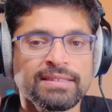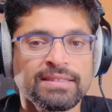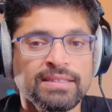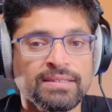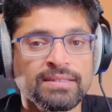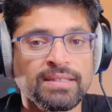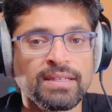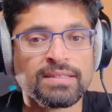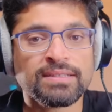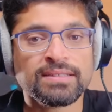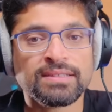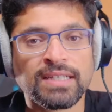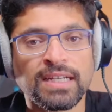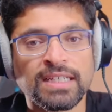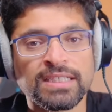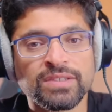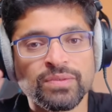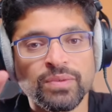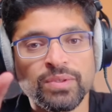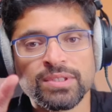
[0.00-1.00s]
S S R
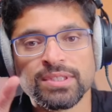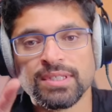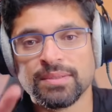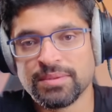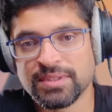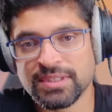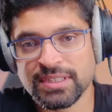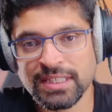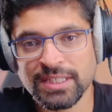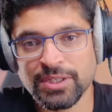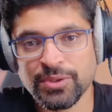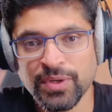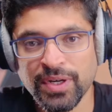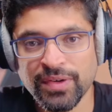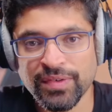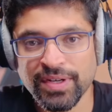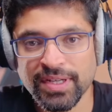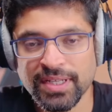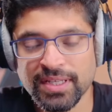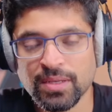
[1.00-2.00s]
stands for server-side
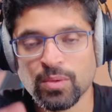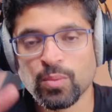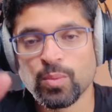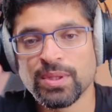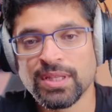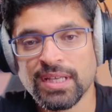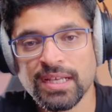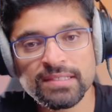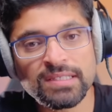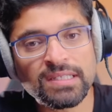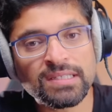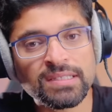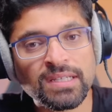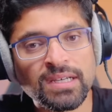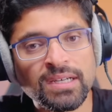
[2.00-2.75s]
rendering. With S S